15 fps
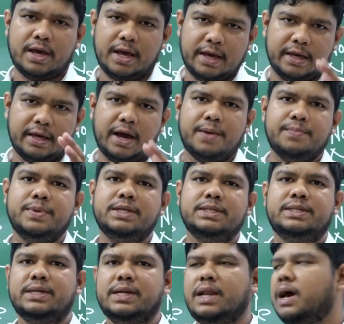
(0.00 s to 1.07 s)
income in
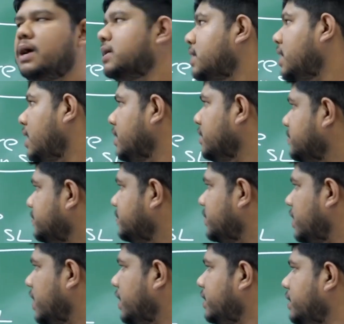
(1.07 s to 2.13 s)
Sri Lanka,
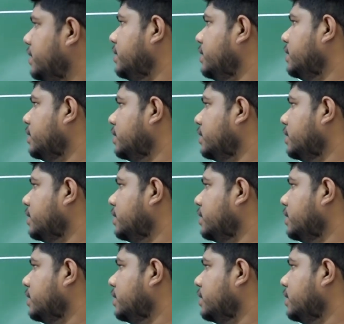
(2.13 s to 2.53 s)
right?